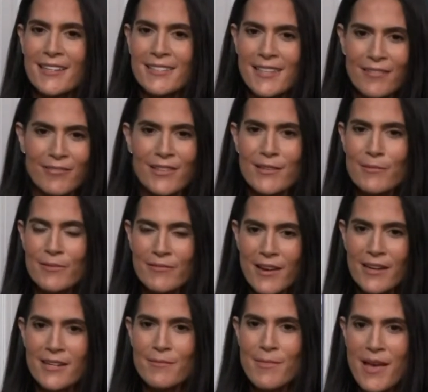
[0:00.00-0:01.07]
I definitely would
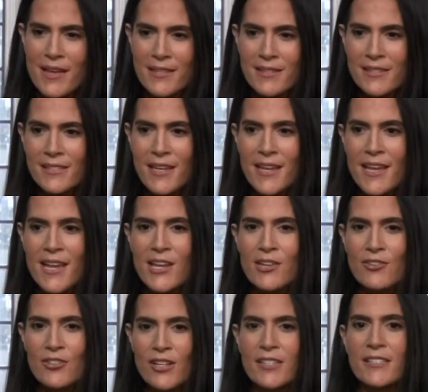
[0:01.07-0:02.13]
recommend
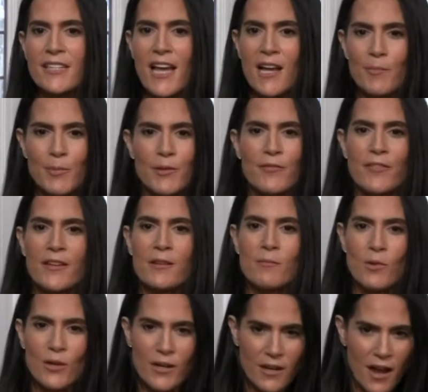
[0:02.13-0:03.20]
just to help you feel
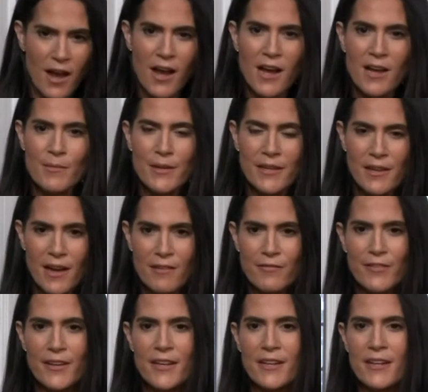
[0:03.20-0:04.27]
more calm and
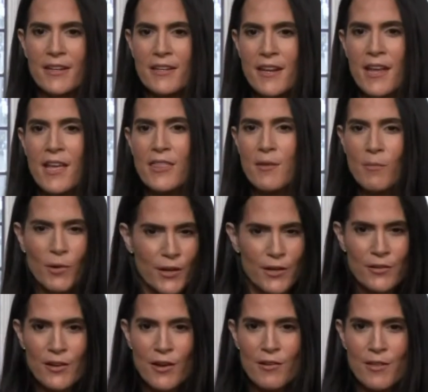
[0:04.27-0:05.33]
confident, and mm -hmm. the more
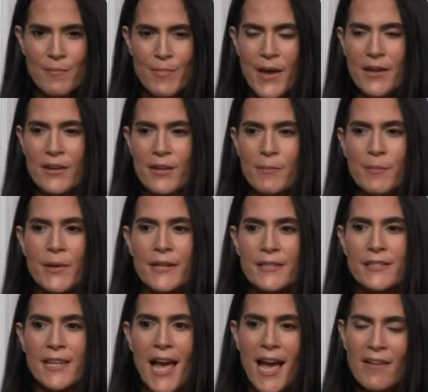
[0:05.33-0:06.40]
you know, the better, but
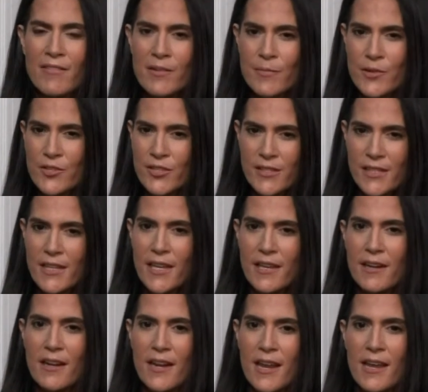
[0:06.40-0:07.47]
to have an emergency
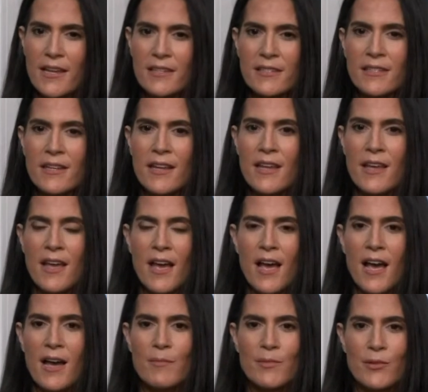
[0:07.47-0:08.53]
kit on hand
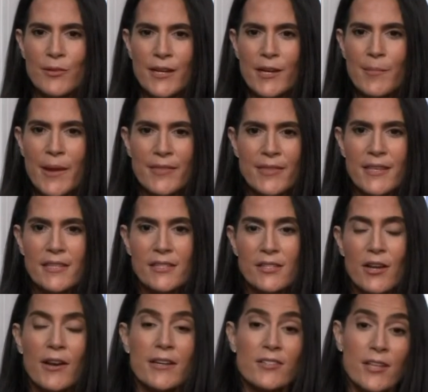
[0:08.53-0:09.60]
um, you hear about
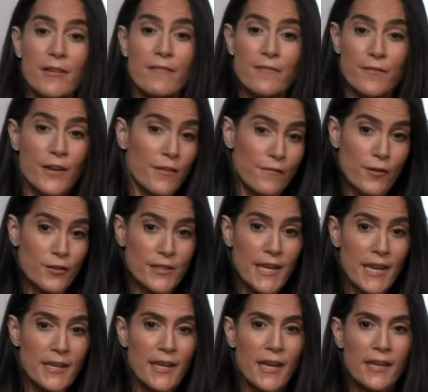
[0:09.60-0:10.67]
these, I'd say a
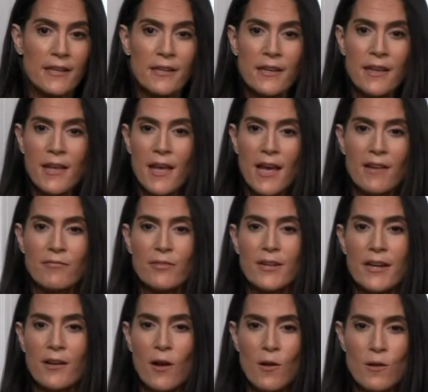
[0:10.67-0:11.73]
first aid kit, have one
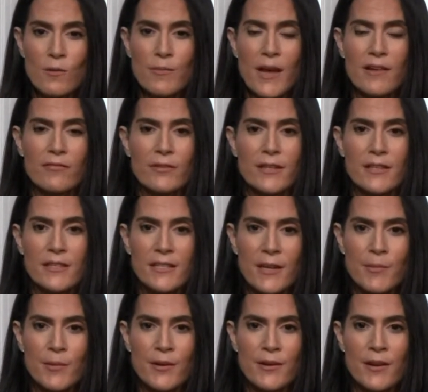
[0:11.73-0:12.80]
at home, have one in the
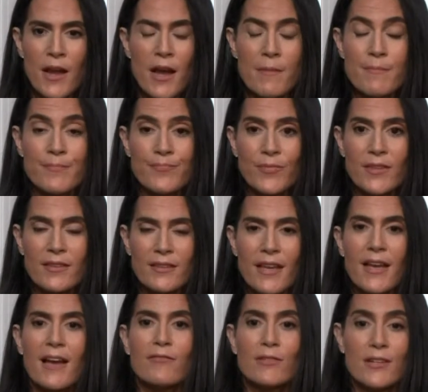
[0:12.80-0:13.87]
diaper, um,
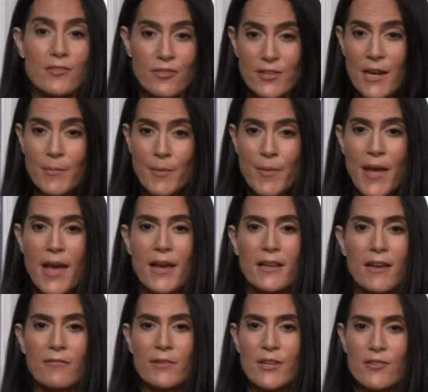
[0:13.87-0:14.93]
have one in your diaper
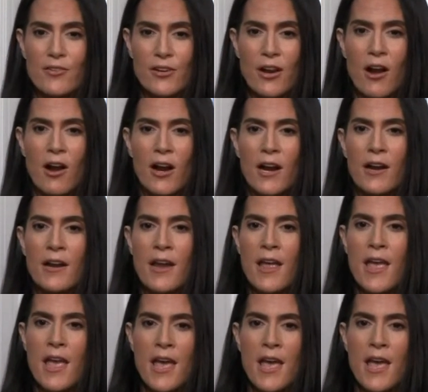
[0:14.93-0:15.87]
bag, have one in your car.